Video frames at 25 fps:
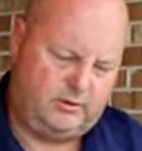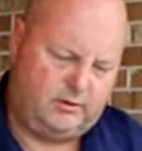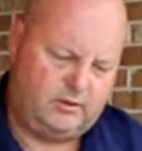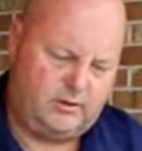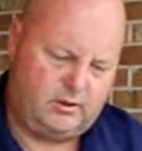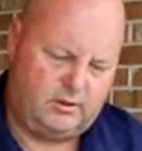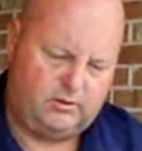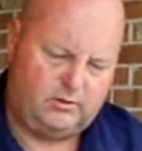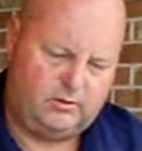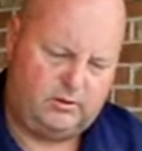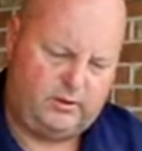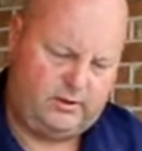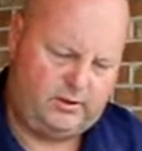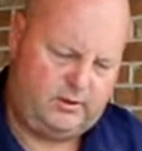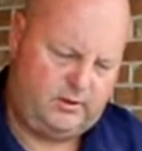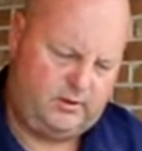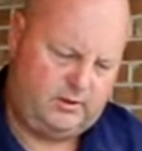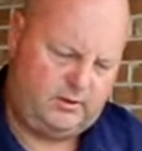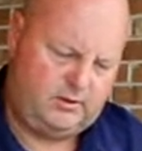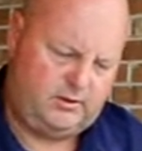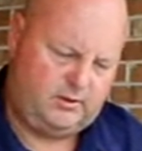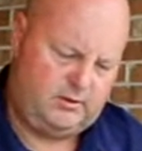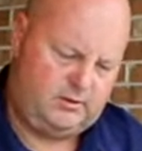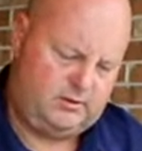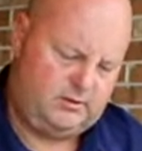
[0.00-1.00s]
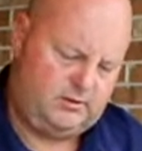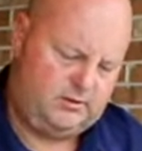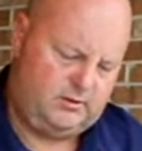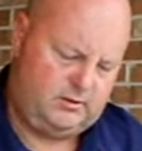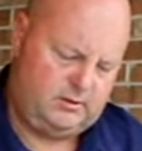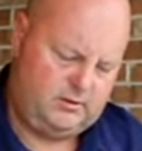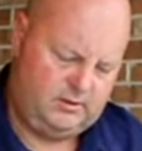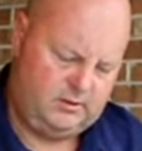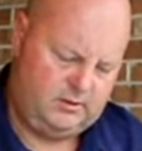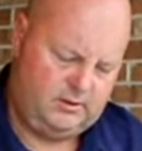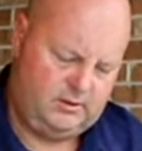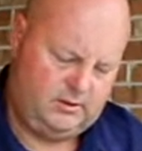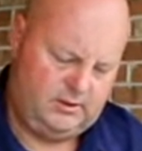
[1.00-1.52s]
coated.
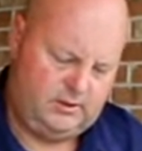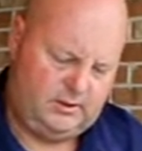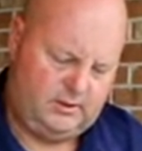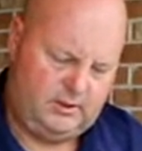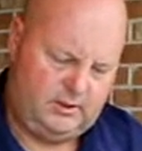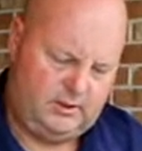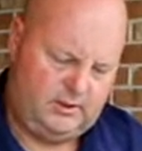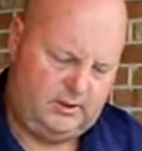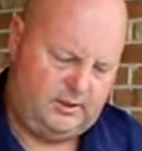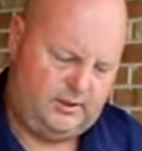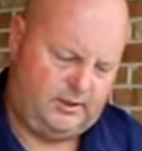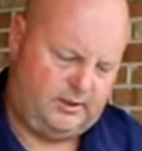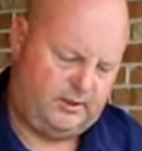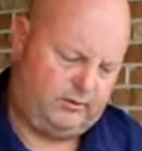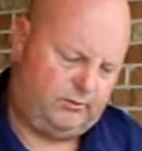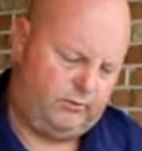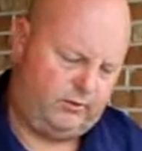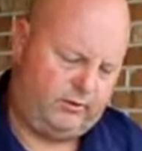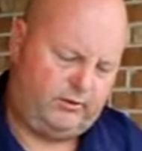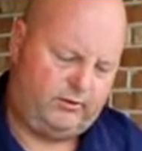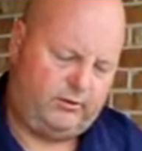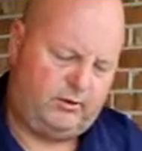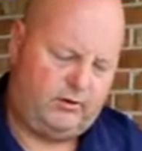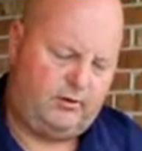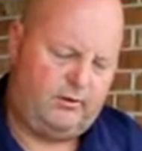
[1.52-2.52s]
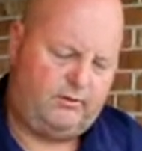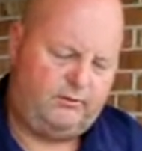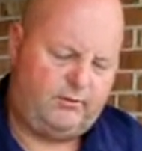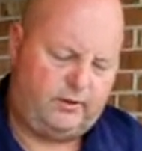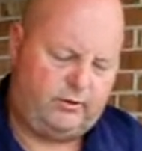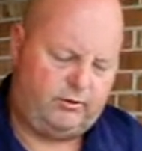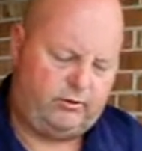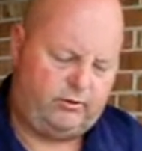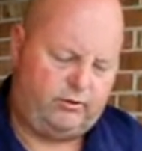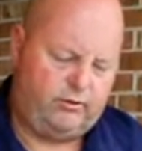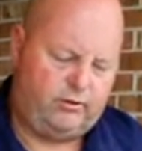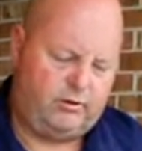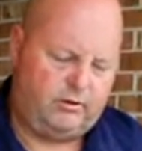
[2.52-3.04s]
And reserve
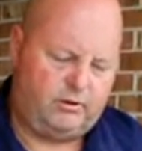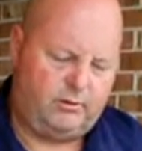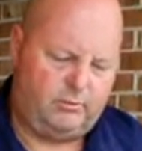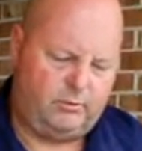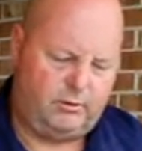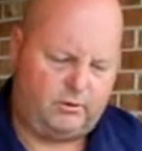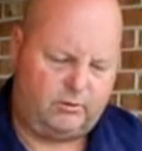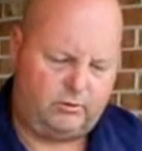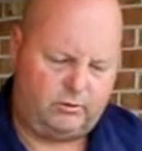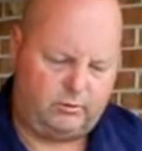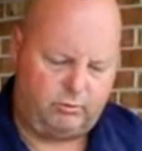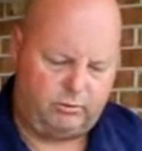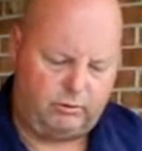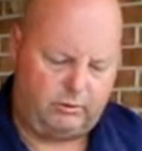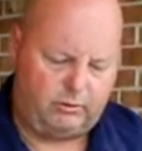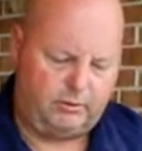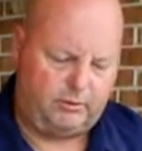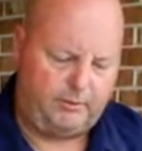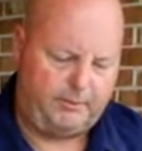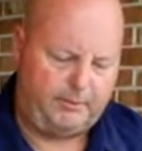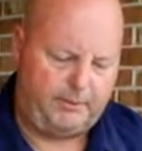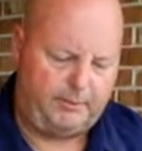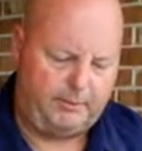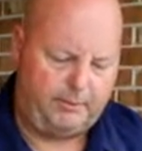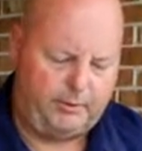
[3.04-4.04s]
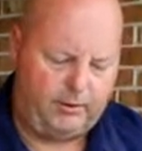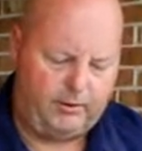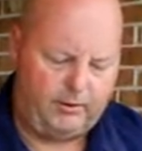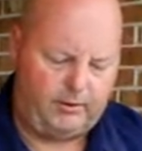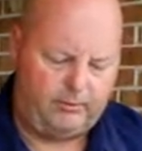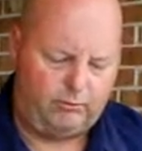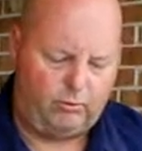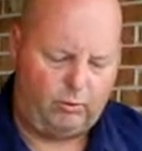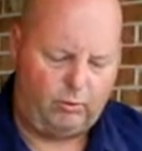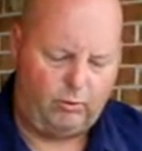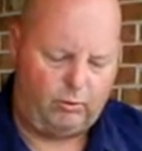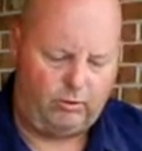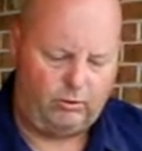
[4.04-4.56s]
this sugar because we're going to be putting
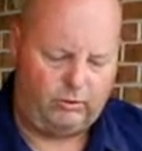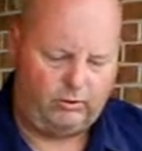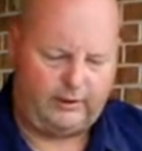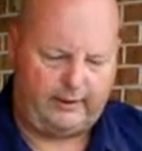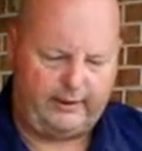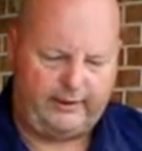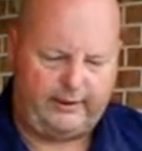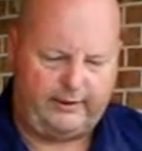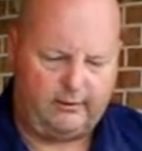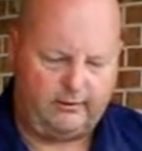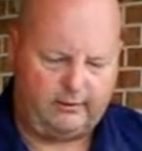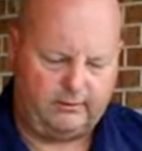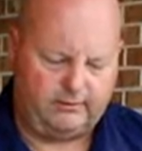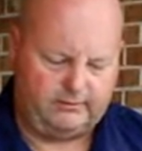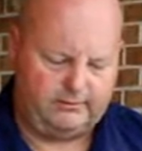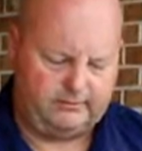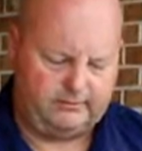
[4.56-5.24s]
more on later.